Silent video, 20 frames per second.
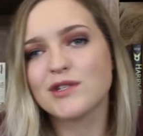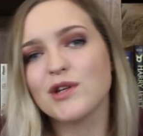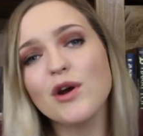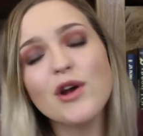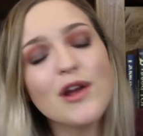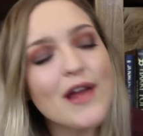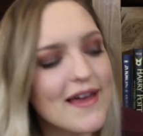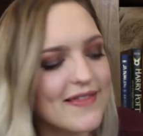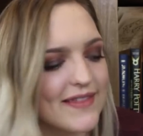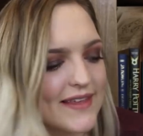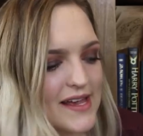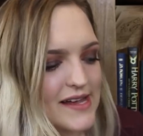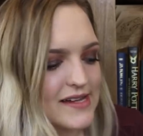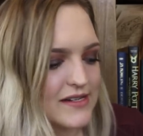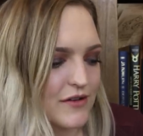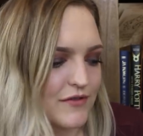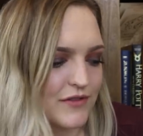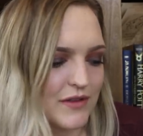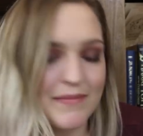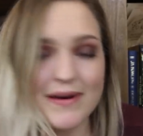So at the
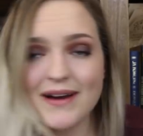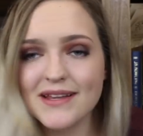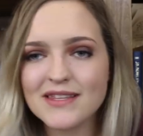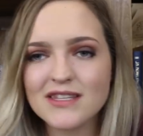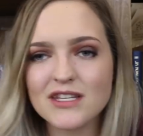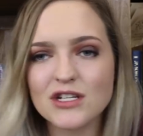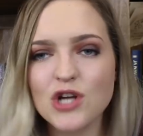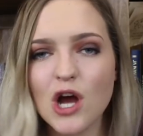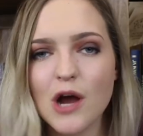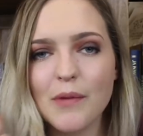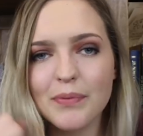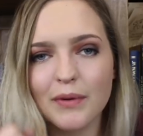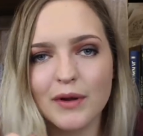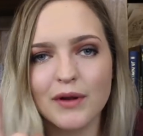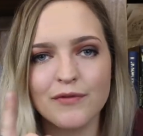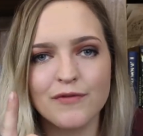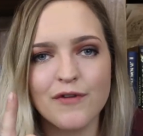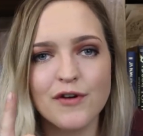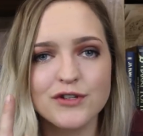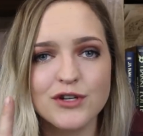end of the month, the
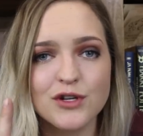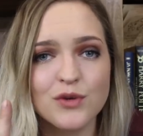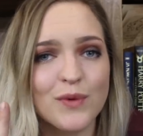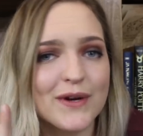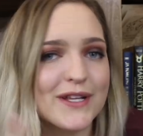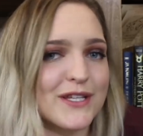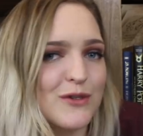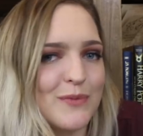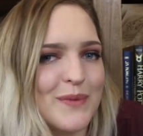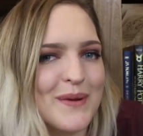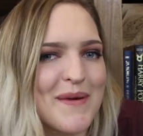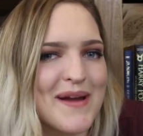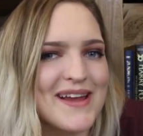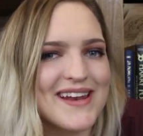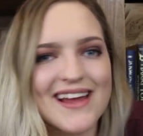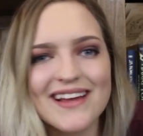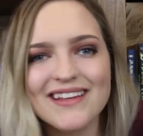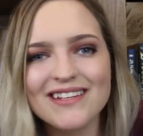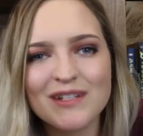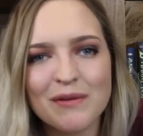top voted ones will be my
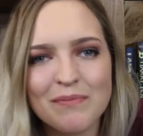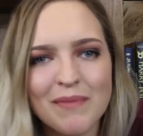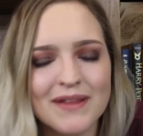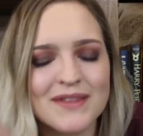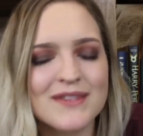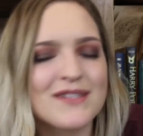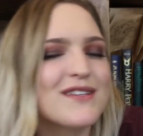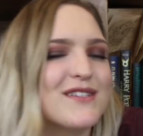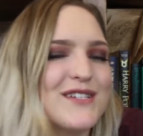next month's